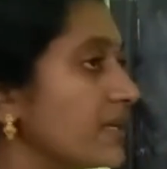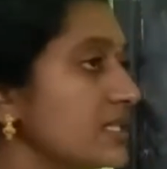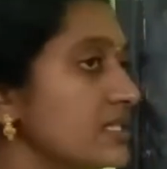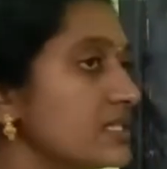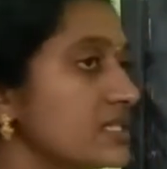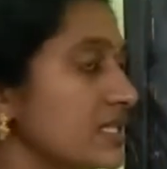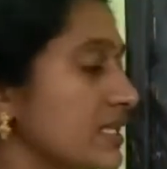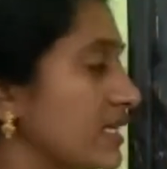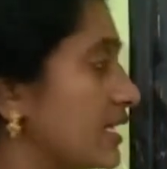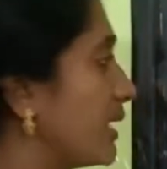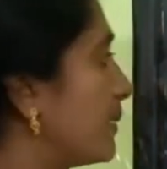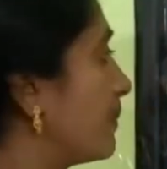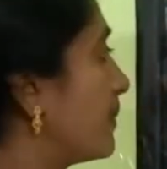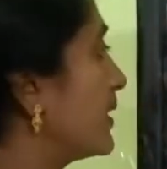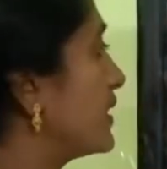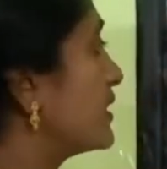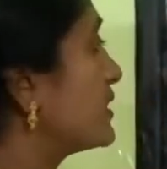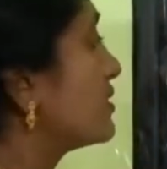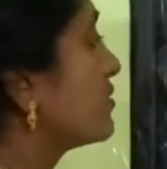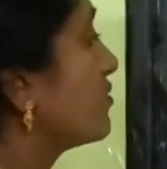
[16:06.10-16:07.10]
means A
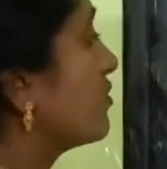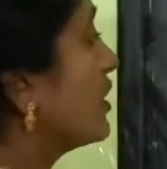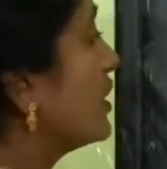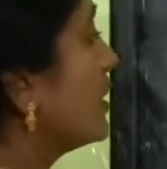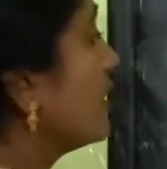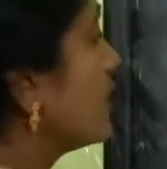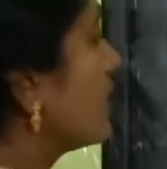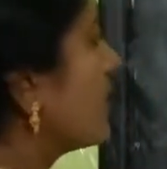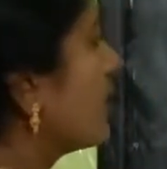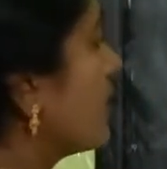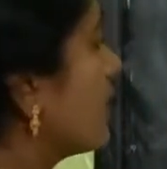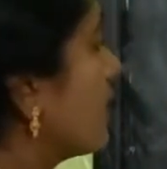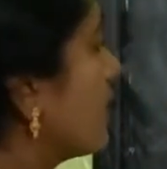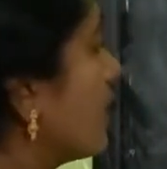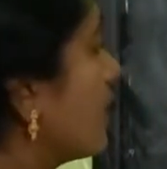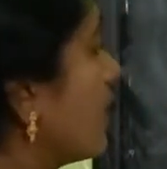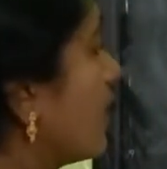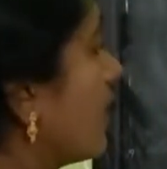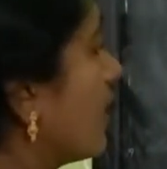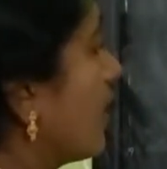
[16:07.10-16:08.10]
plus 1
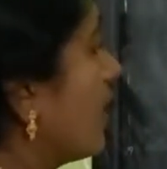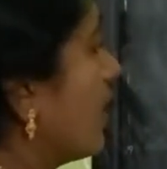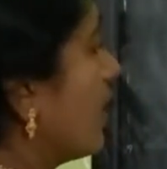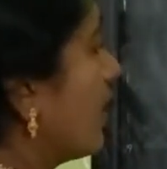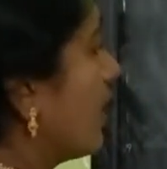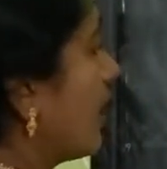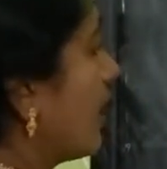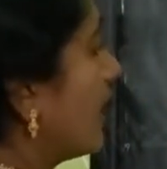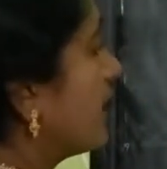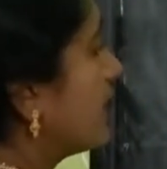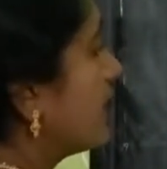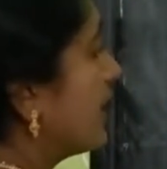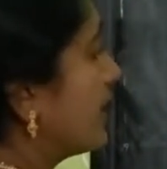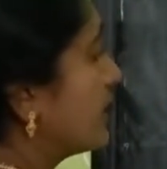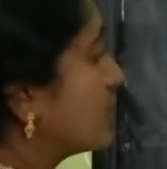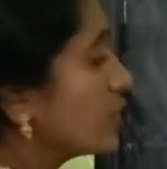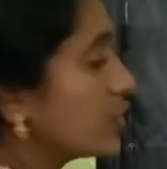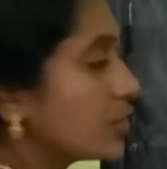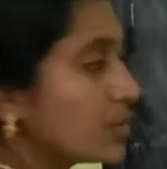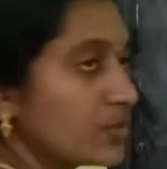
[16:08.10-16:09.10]
and
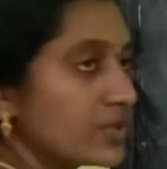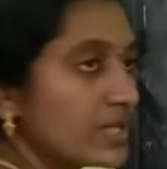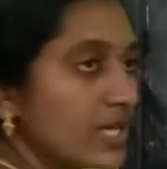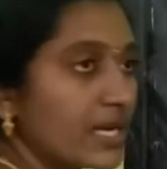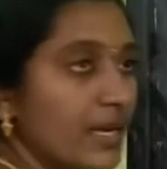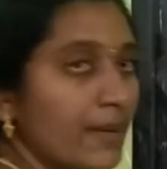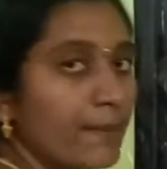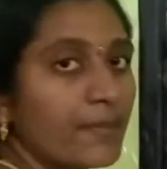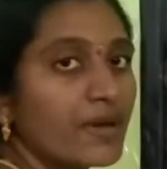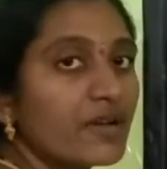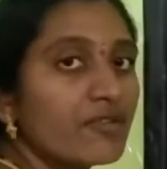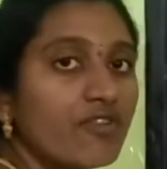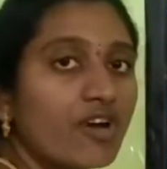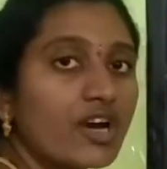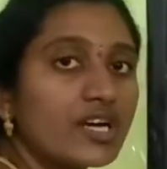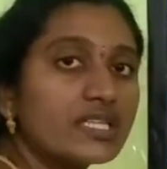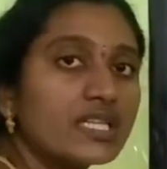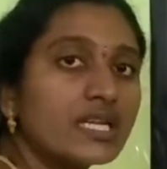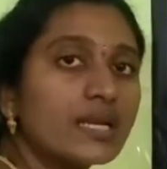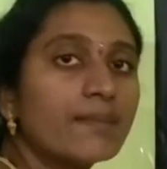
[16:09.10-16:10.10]
next to the number,
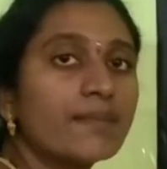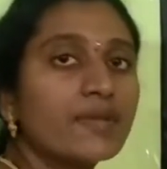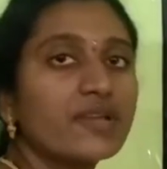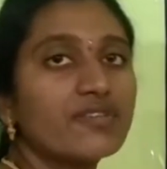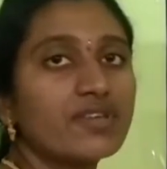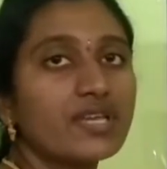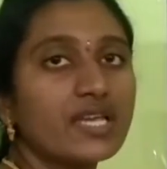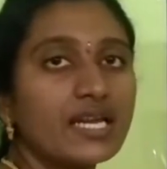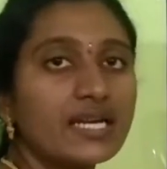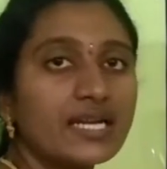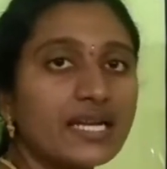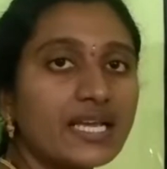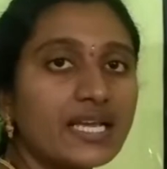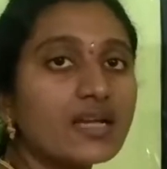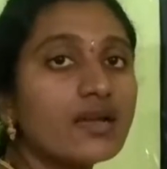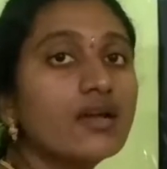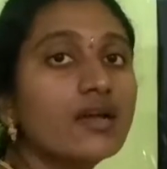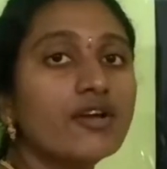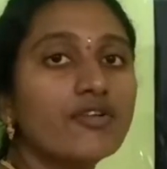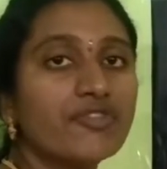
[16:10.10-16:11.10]
what the number we can take,